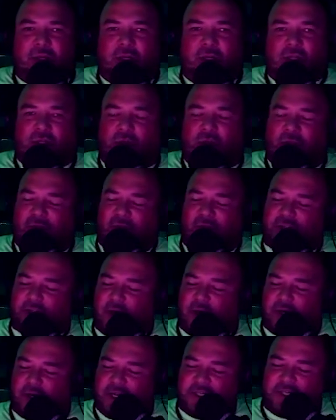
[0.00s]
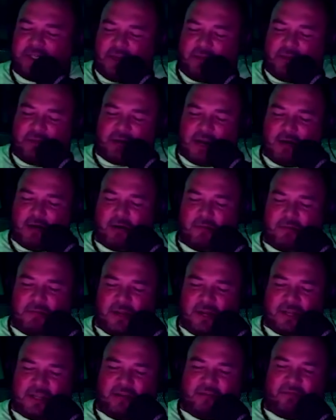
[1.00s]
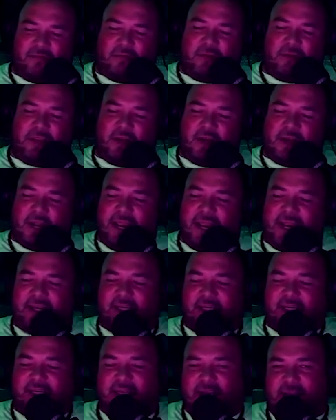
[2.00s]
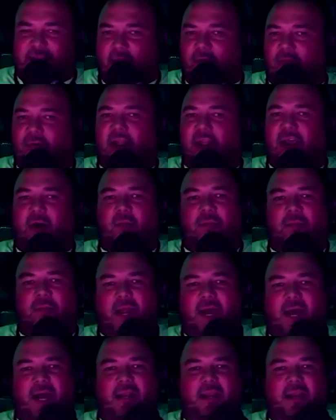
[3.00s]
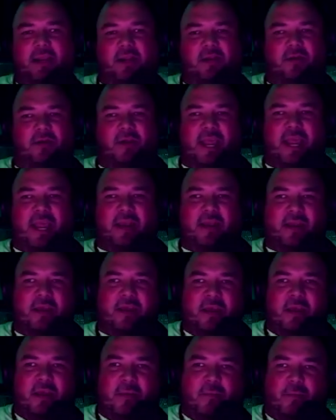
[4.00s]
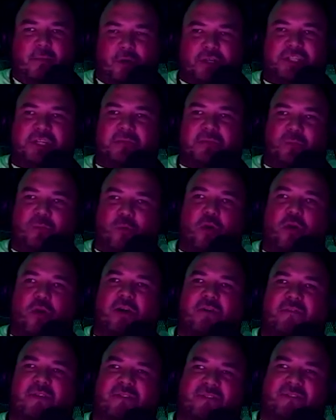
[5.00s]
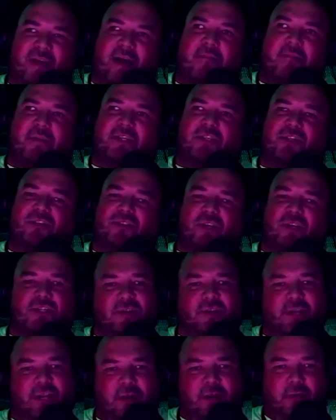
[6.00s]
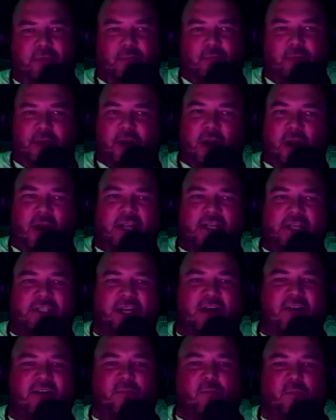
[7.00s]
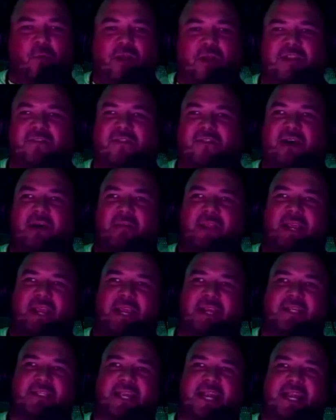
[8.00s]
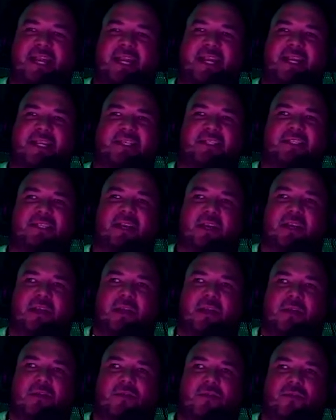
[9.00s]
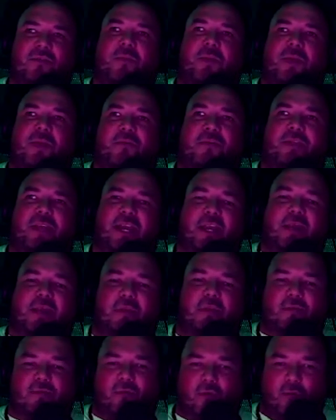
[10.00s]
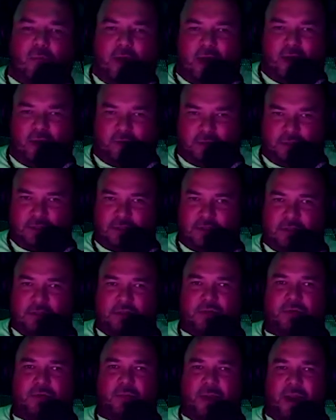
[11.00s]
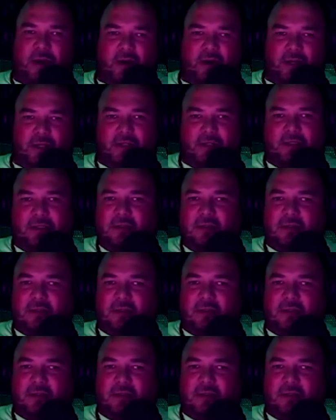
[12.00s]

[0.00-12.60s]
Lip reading: So if we start teaching them accountability from a young age, I think that would help a lot, and pushing more of the family structure here, regardless of what the family is, at least two people that can be role models, two parents.